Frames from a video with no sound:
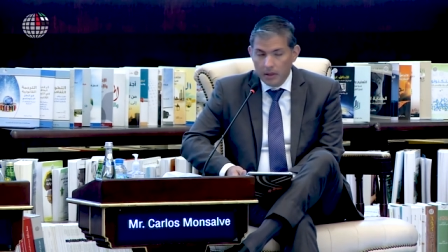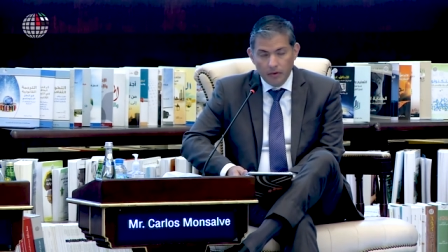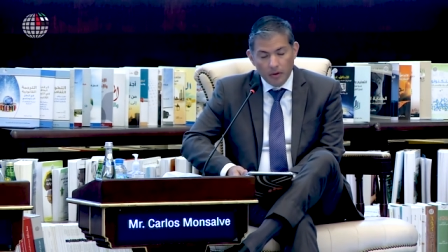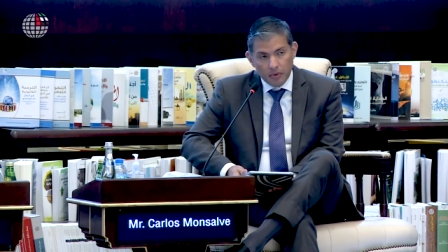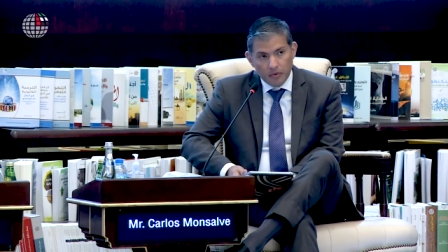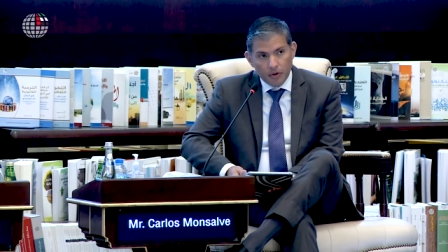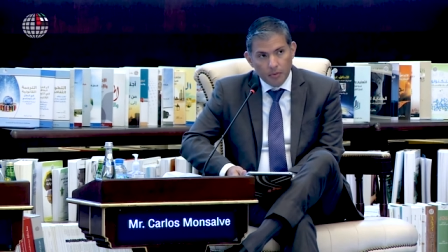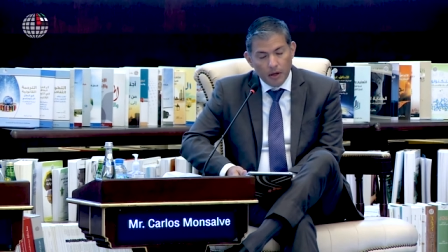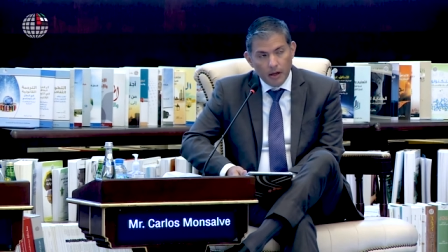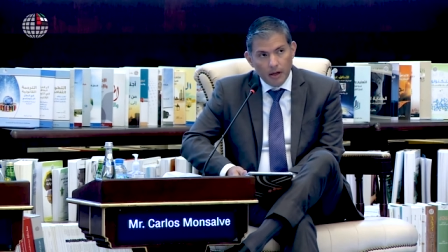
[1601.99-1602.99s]
even before,
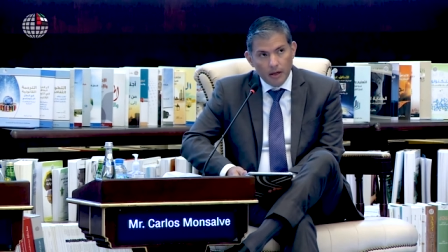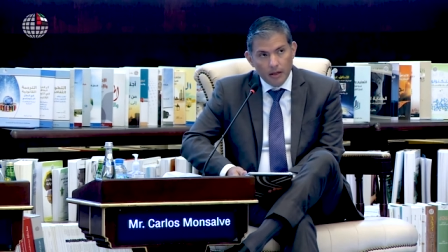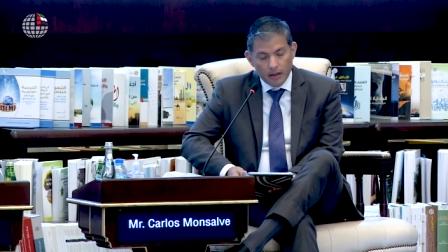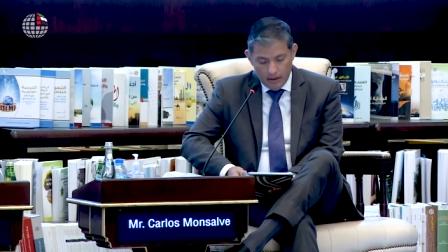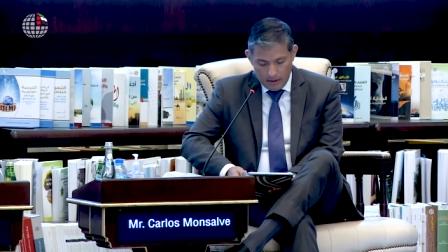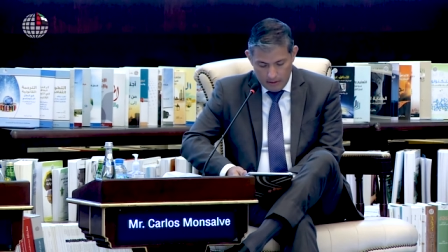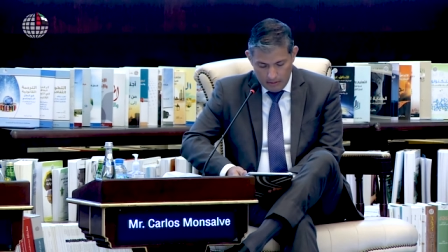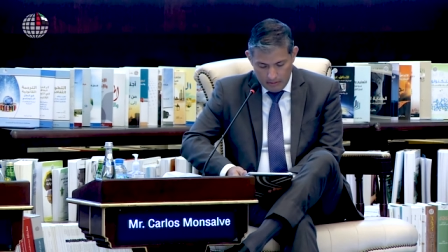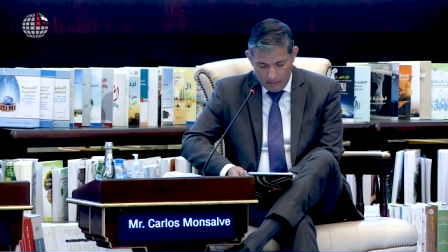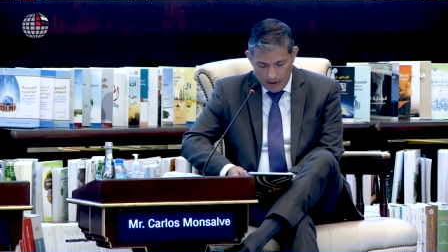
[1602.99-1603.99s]
but uh,
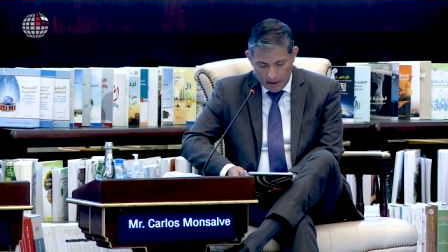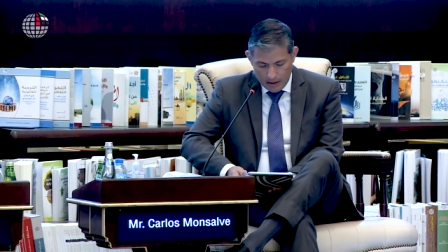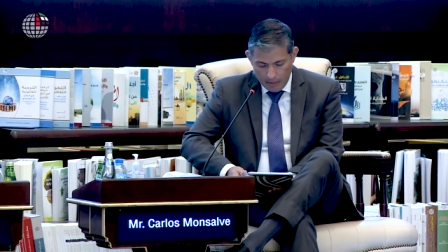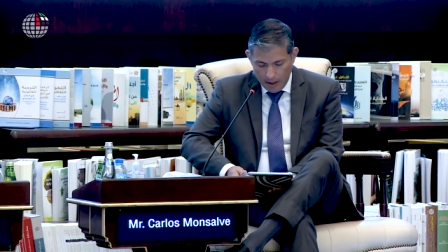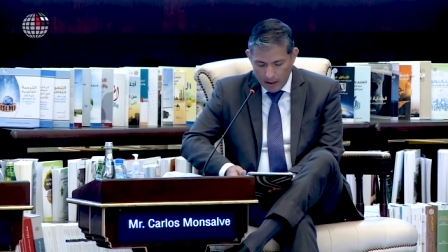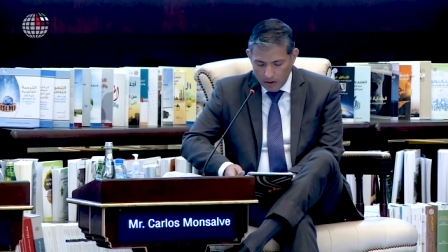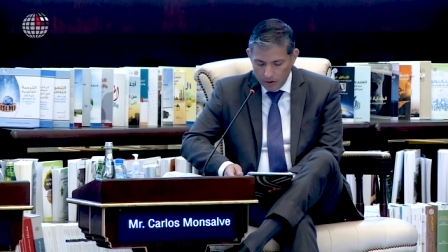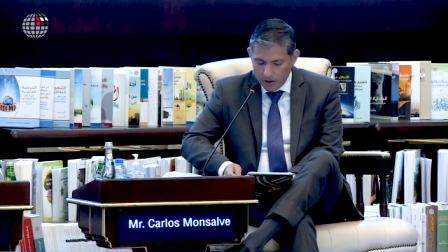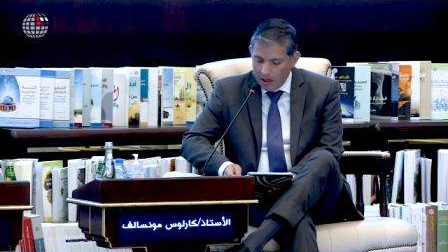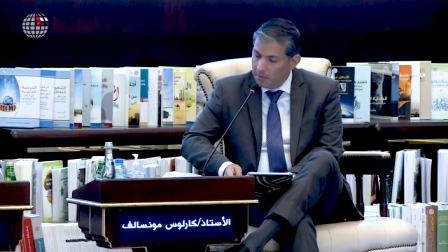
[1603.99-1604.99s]
Latin America
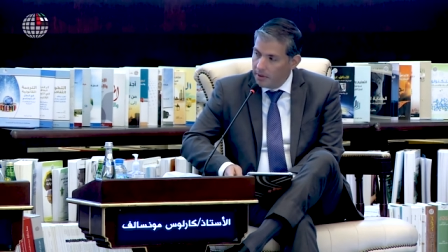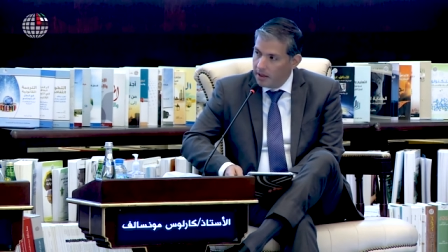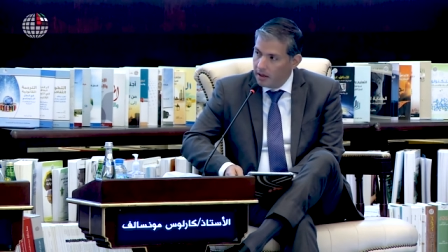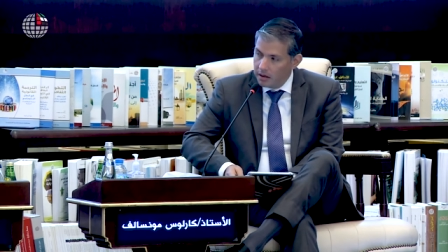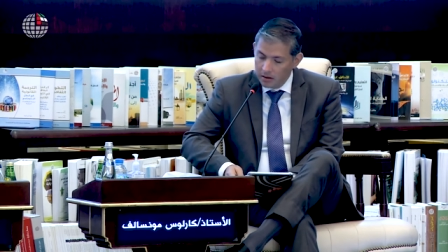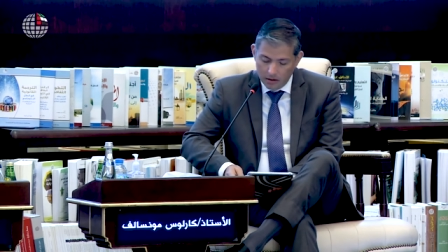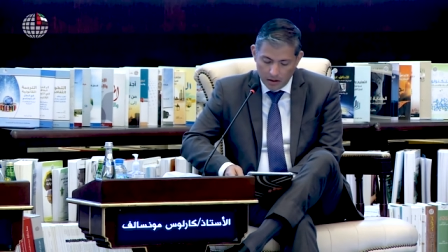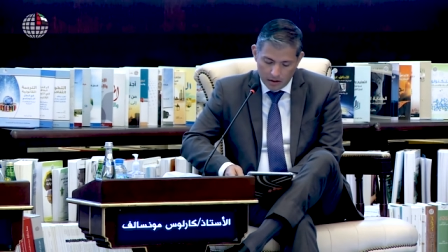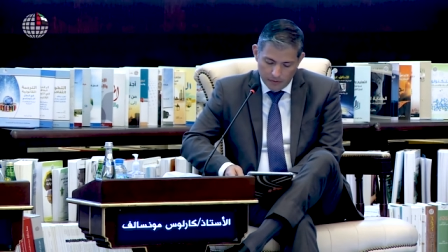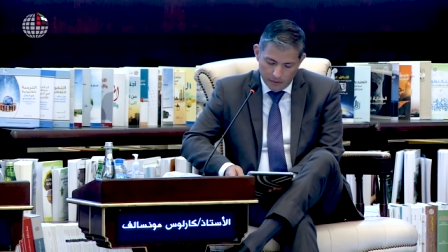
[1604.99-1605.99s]
countries have been
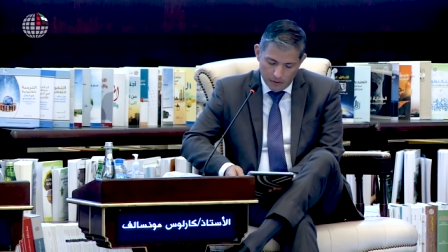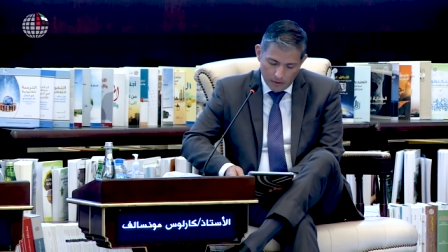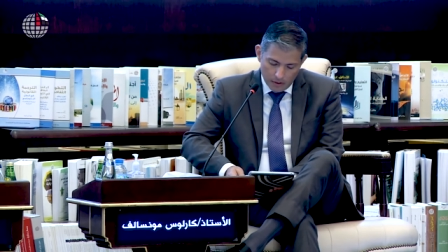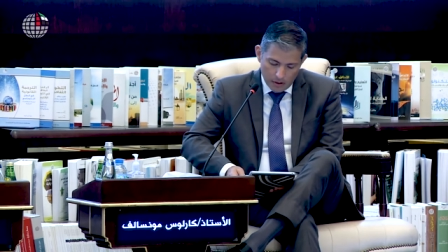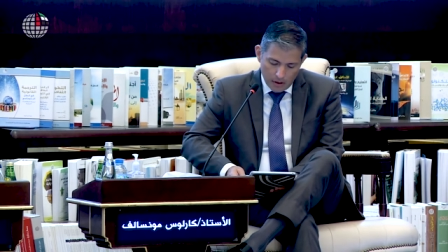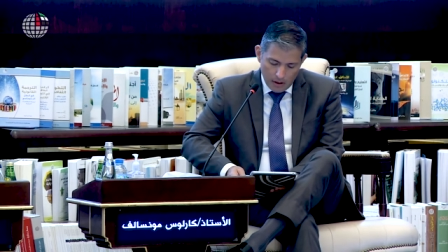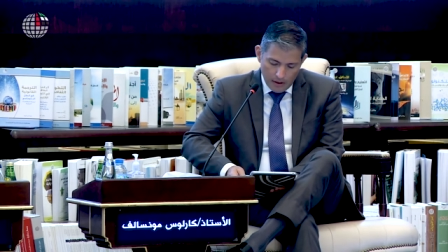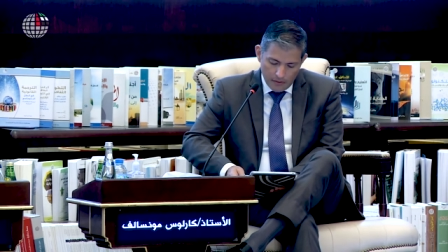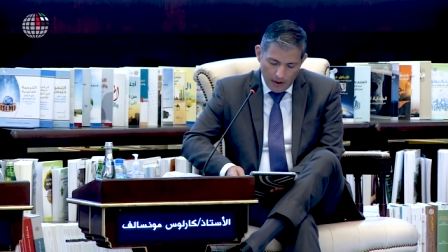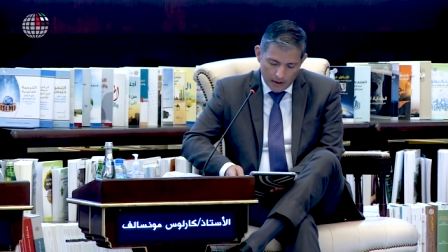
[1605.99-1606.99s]
unsuccessful
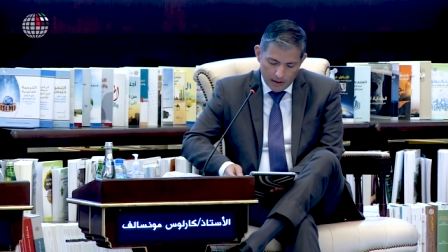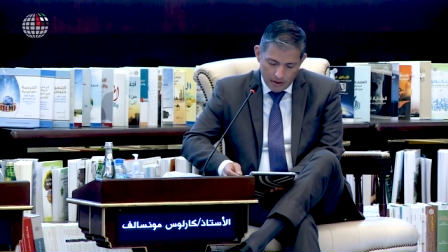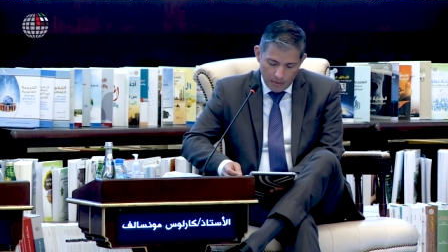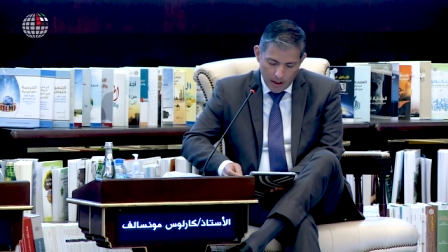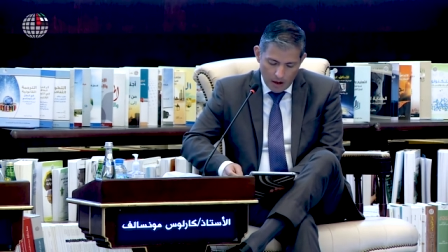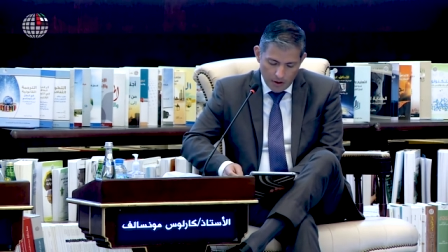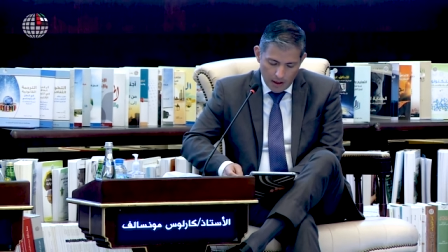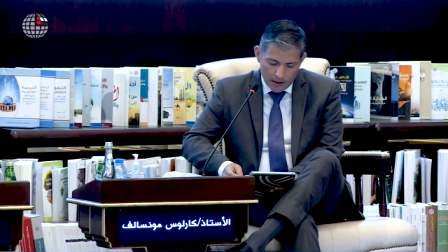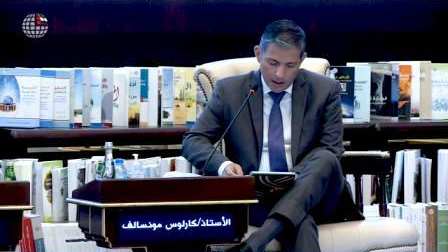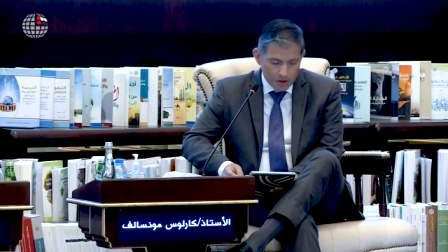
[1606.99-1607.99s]
in fighting criminal
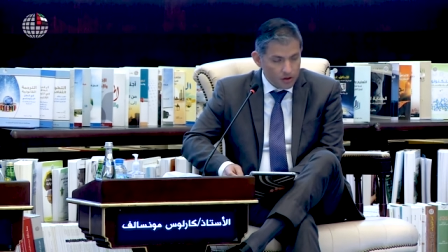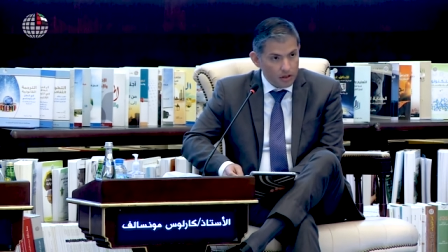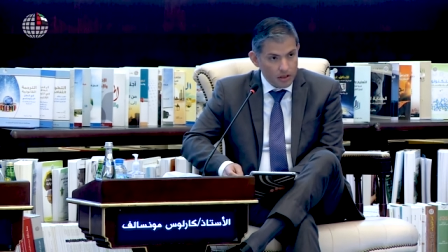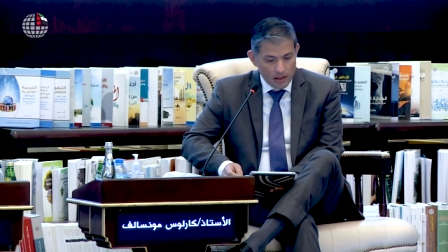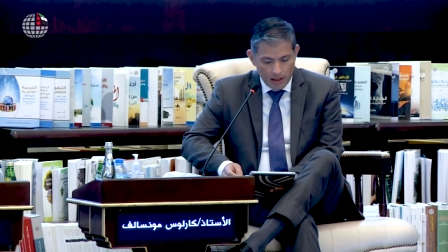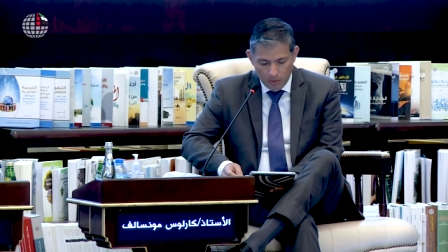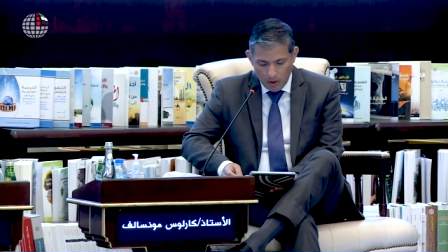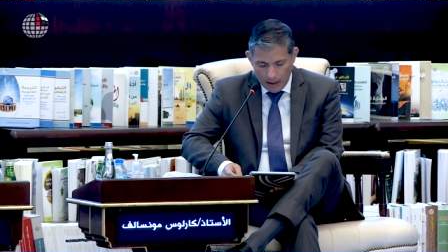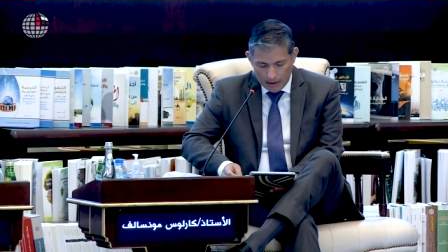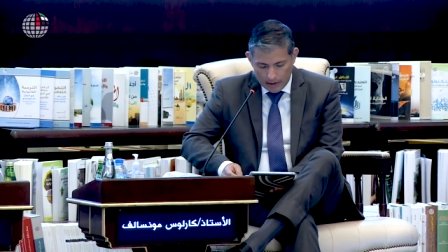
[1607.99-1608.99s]
organizations such as
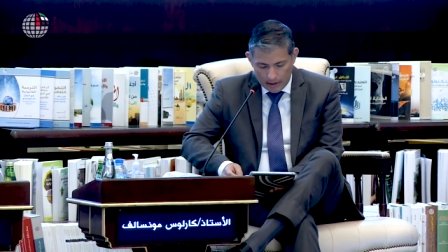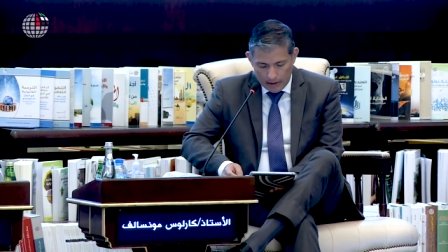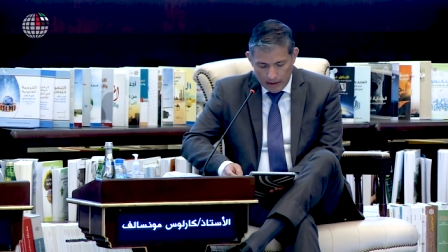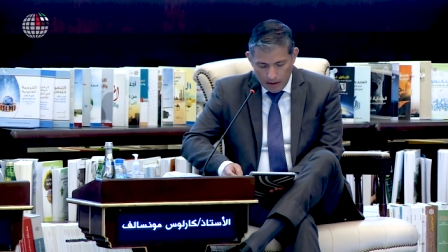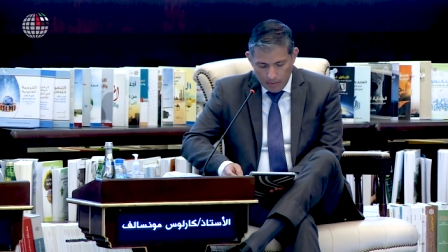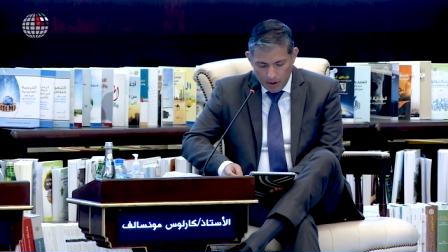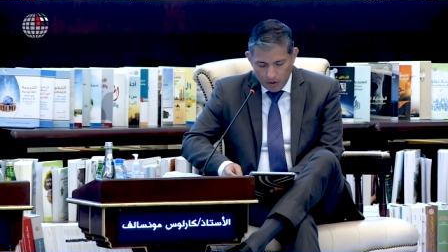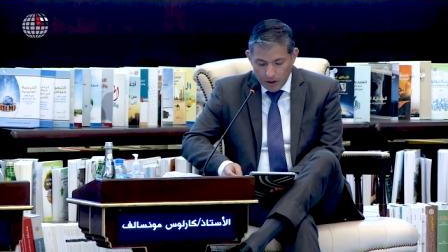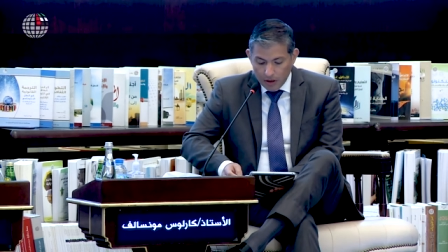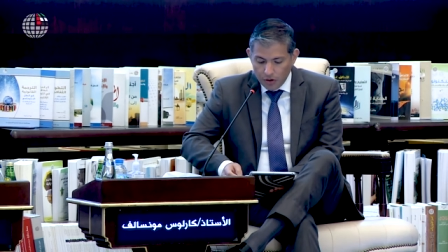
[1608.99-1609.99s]
Hezbollah
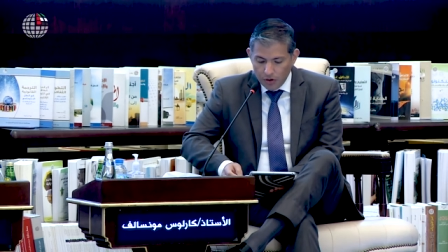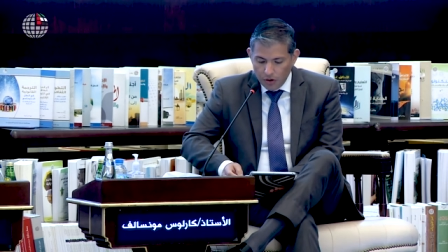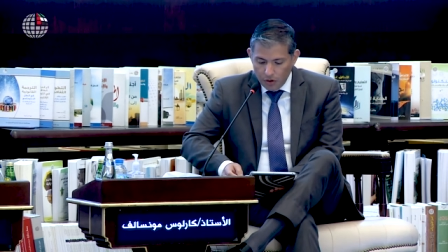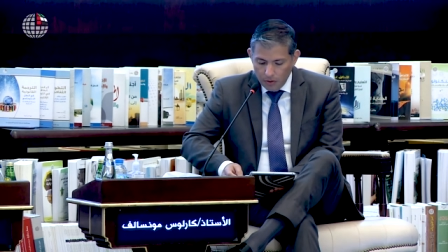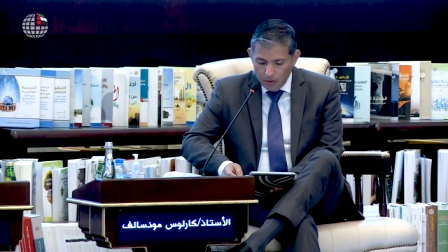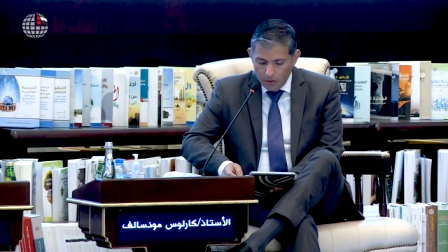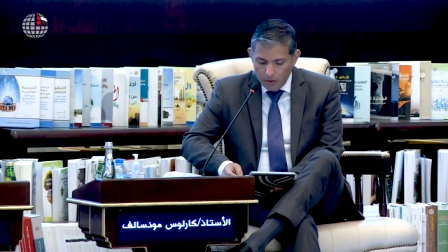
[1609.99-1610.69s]
because they don't know